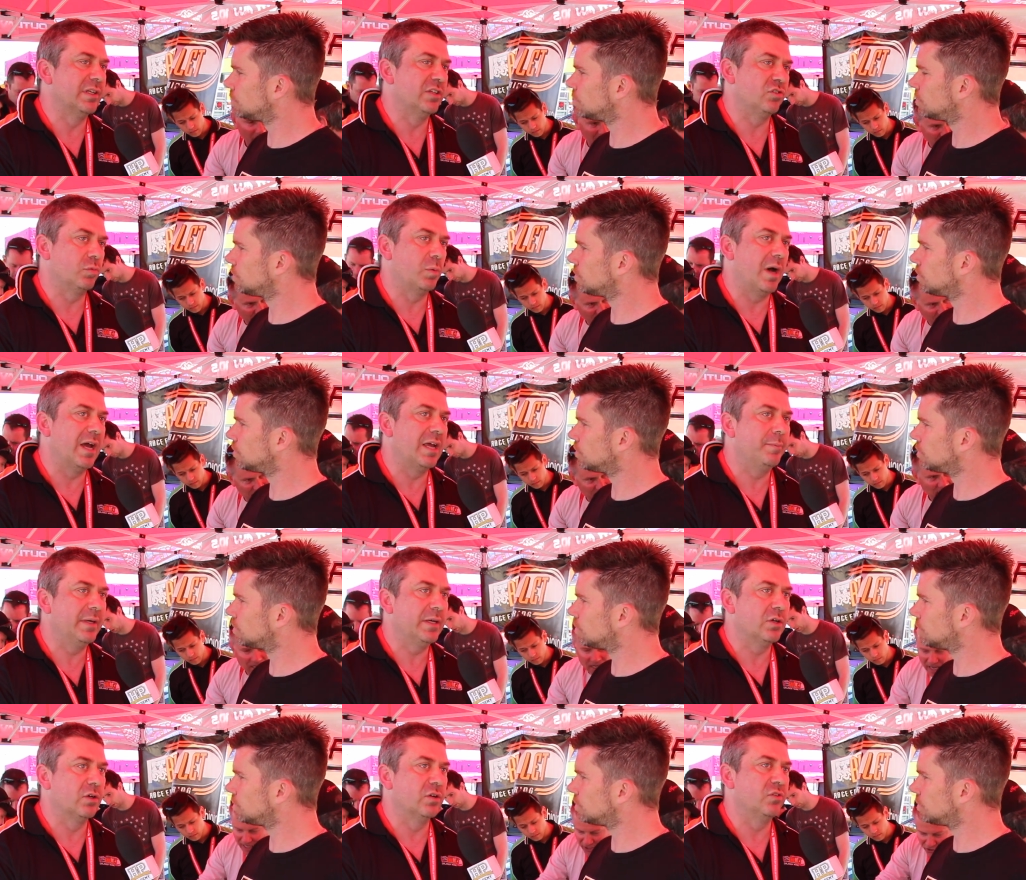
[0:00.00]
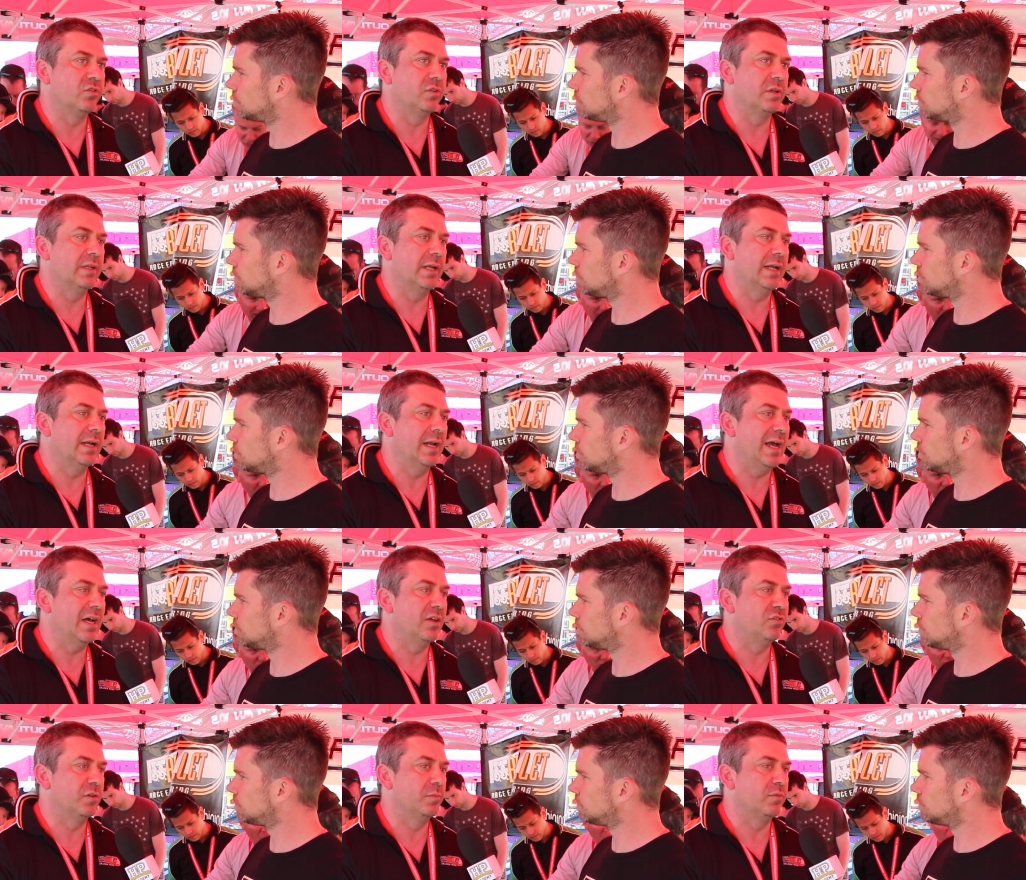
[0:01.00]
Speaker 1: it this way because that
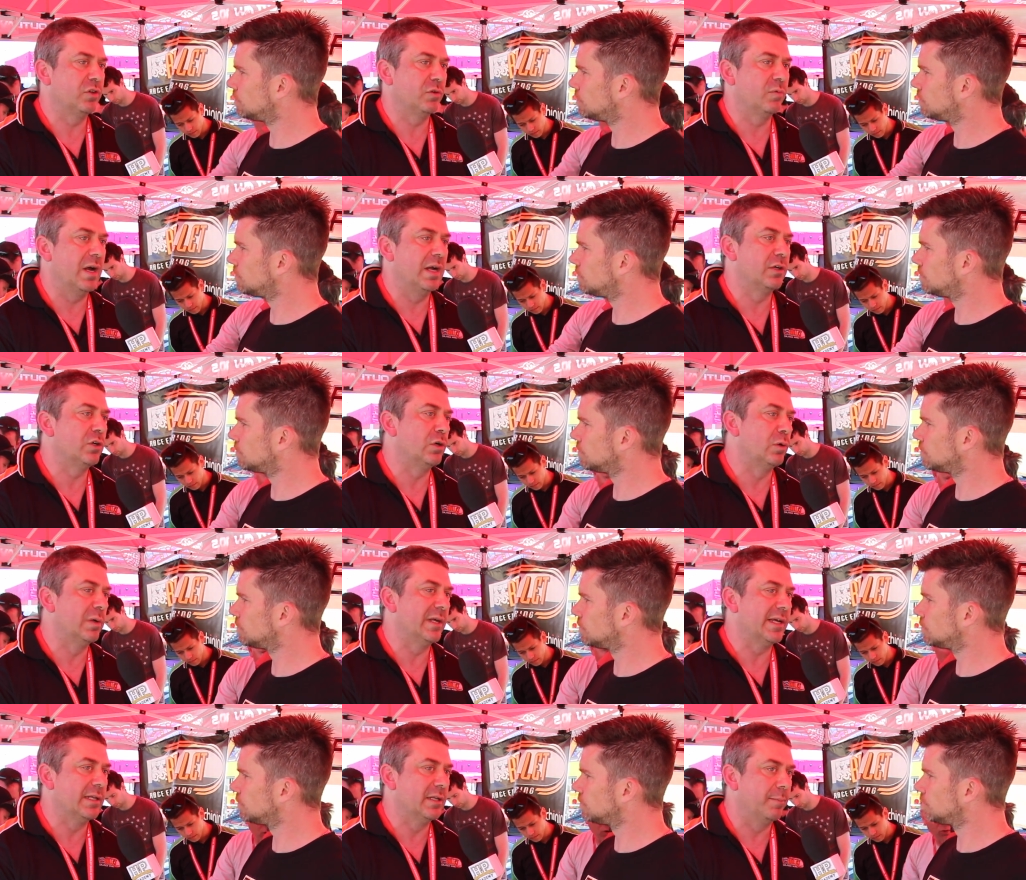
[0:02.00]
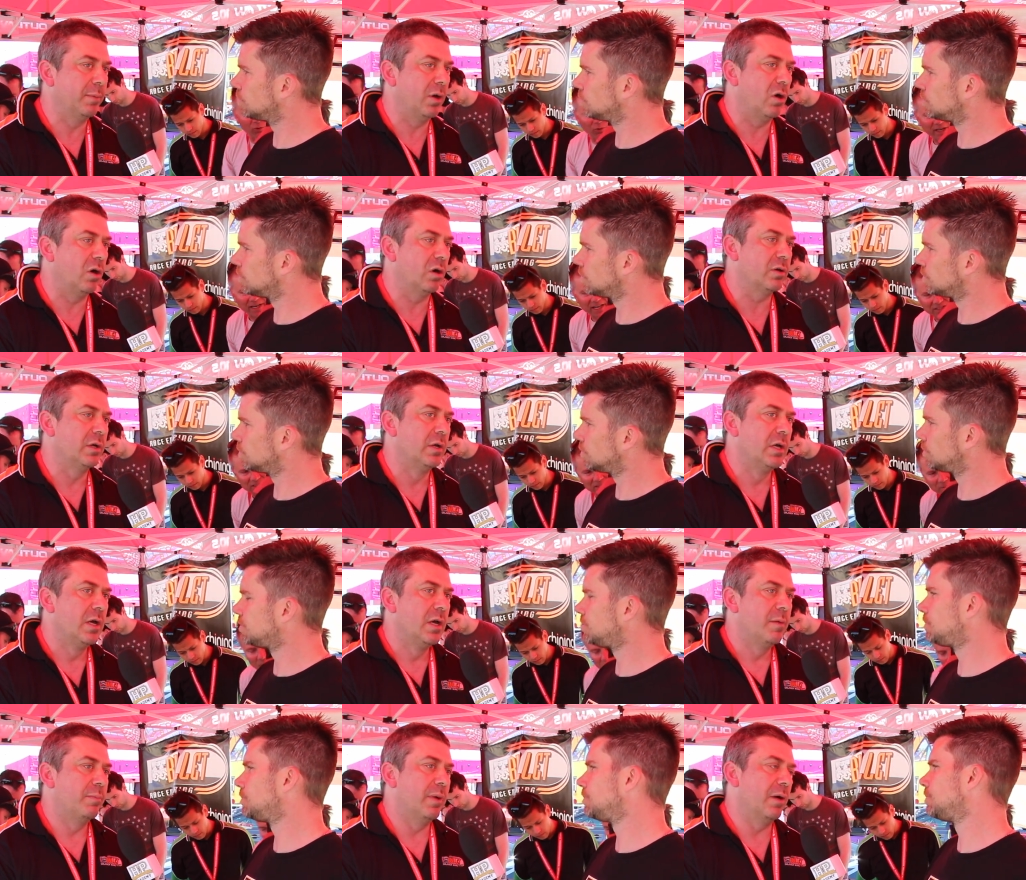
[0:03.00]
allows them to run cooling in the block
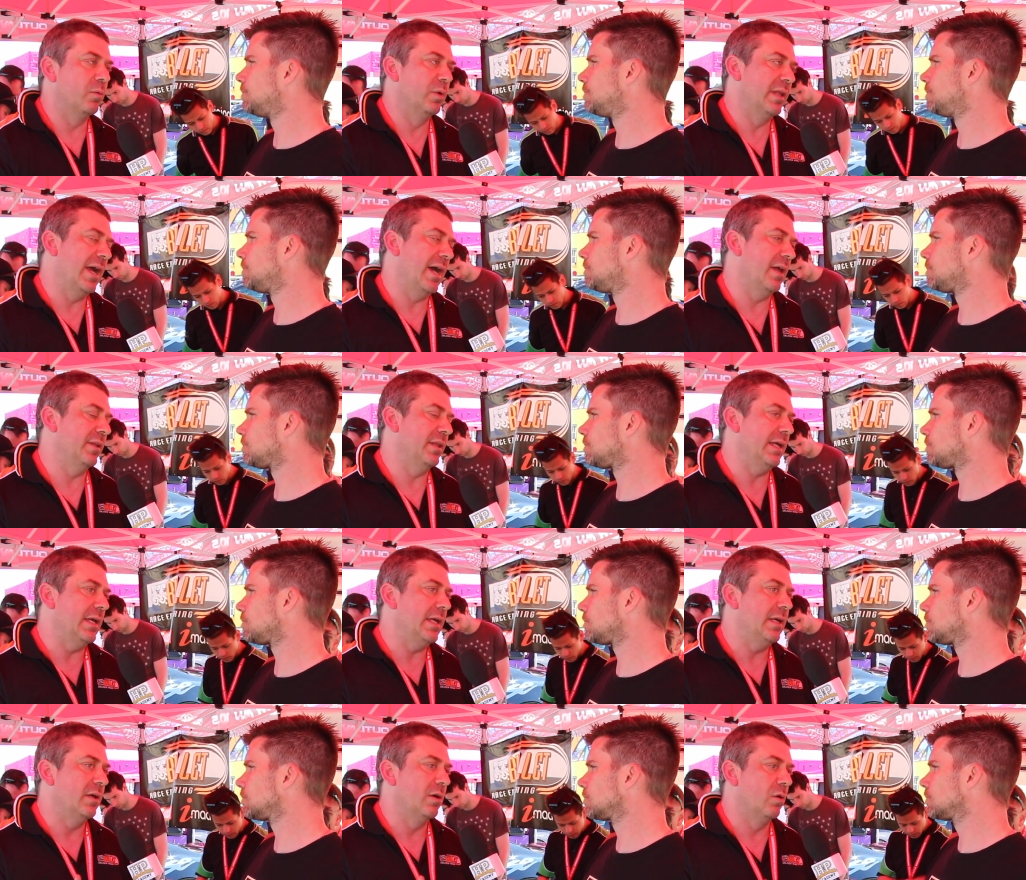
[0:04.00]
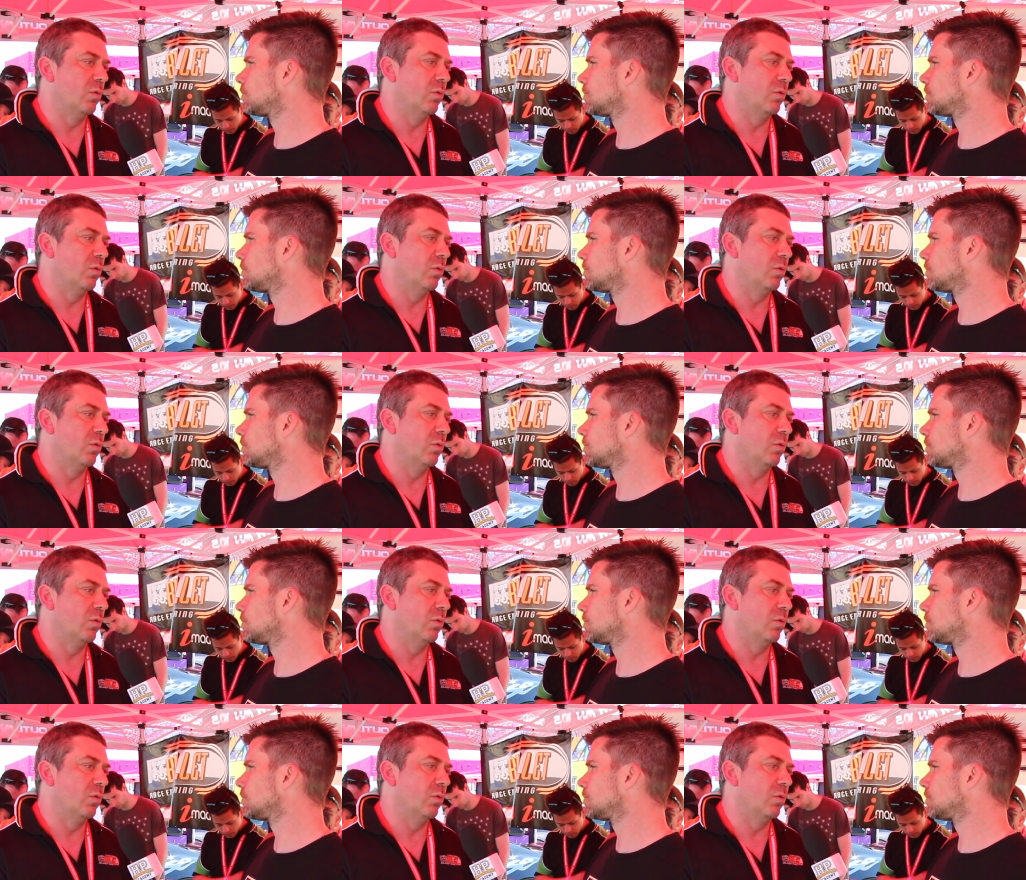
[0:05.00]
but without the